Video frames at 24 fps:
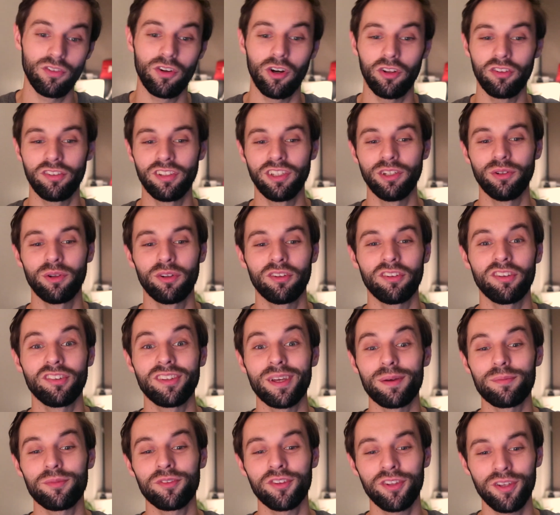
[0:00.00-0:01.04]
you've continued on to
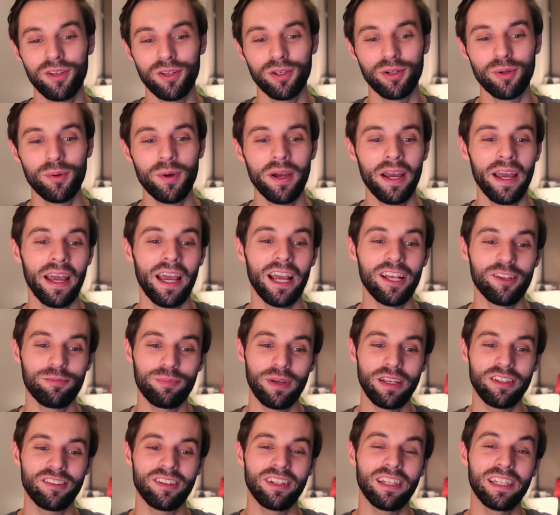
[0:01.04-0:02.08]
step 2, it's
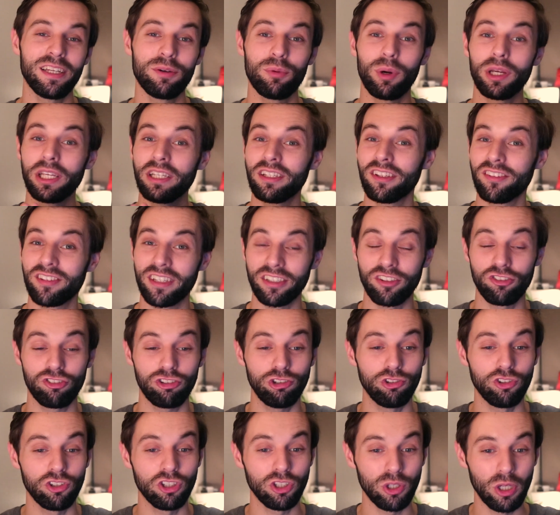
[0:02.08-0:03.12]
basically where you just get to
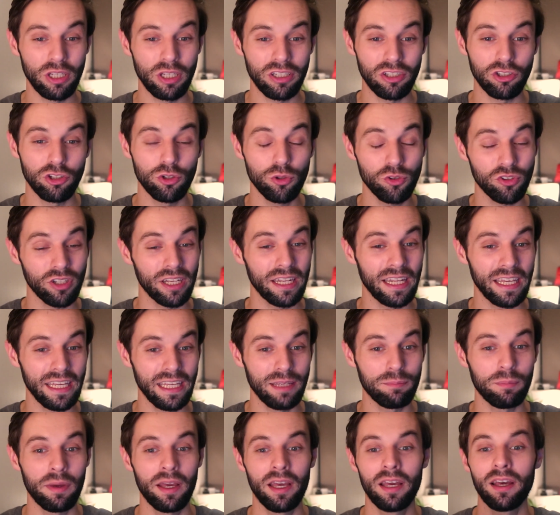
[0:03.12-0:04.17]
choose a
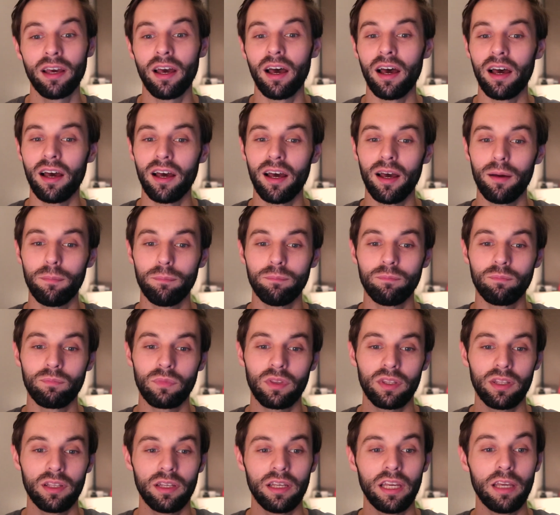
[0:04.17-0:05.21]
username,
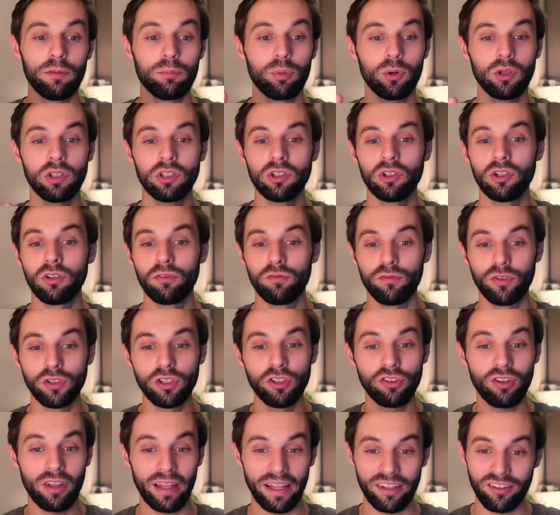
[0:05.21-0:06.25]
input your
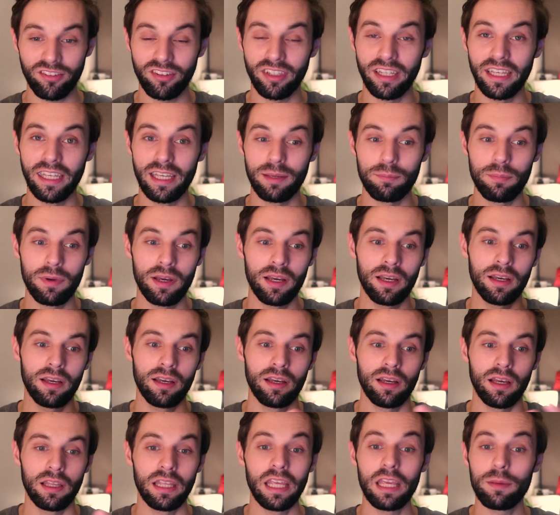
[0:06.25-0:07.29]
first, last name,
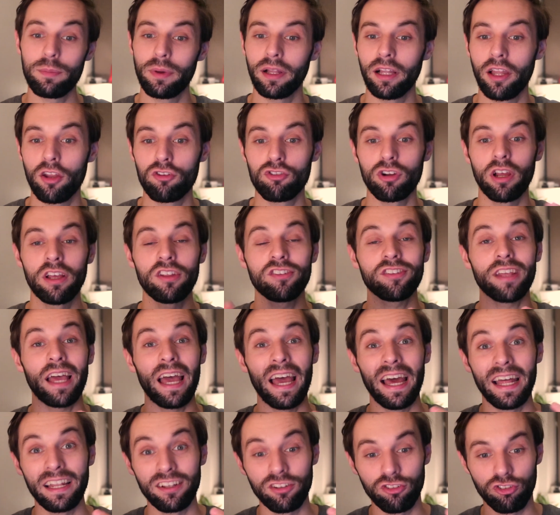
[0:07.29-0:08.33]
email address,
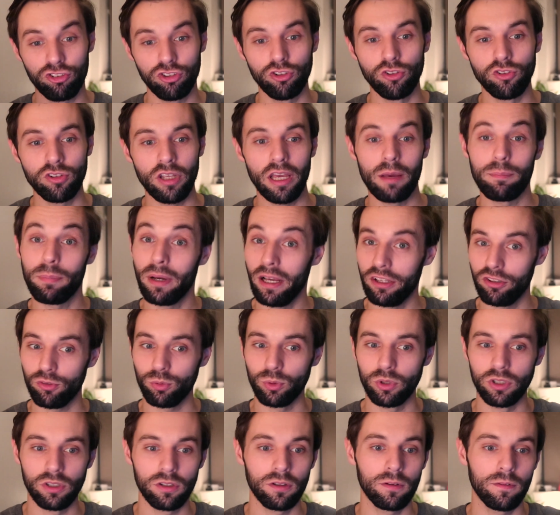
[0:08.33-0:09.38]
and choose a
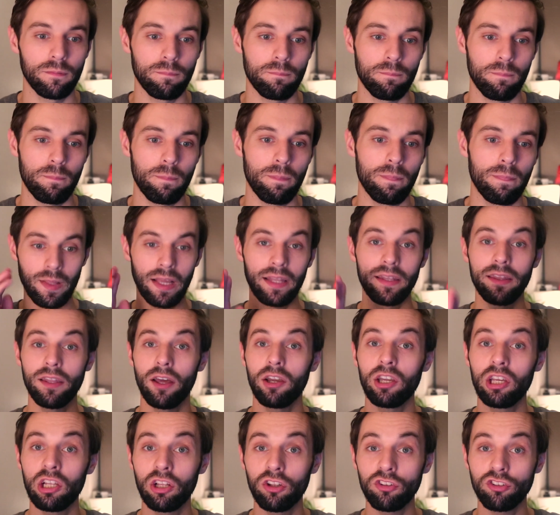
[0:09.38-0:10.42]
password. Now
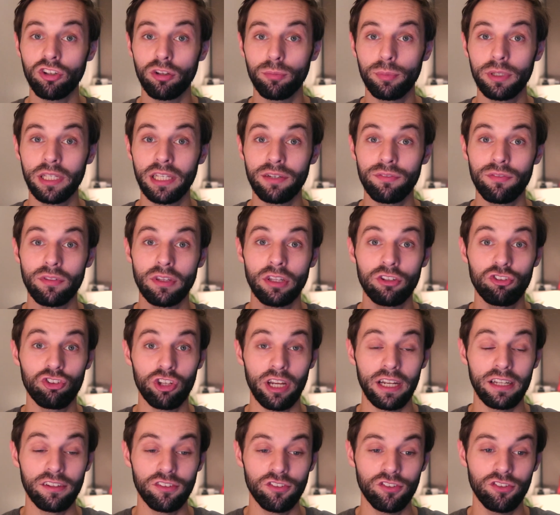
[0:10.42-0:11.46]
you'll also be given the
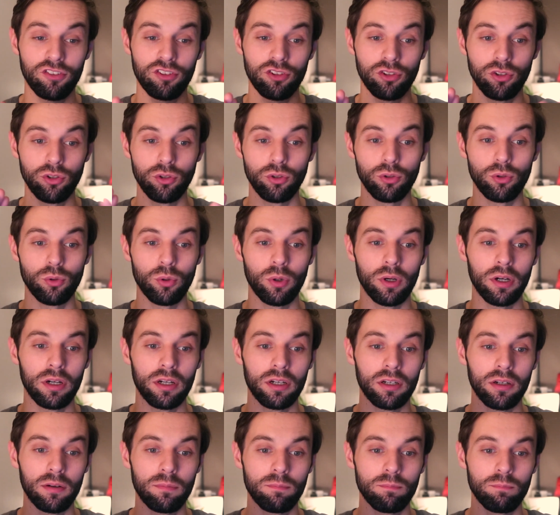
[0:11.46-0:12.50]
chance
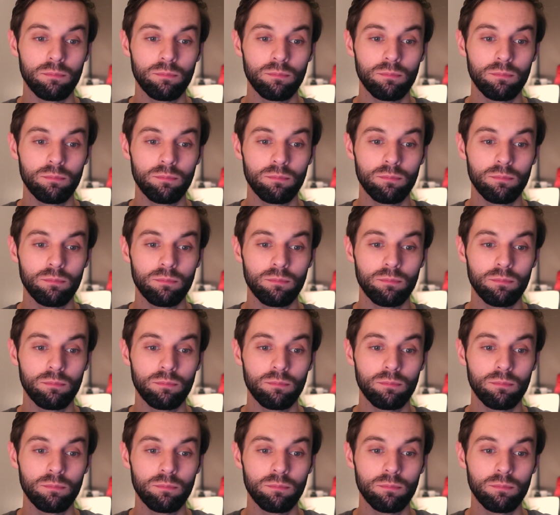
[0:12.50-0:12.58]
to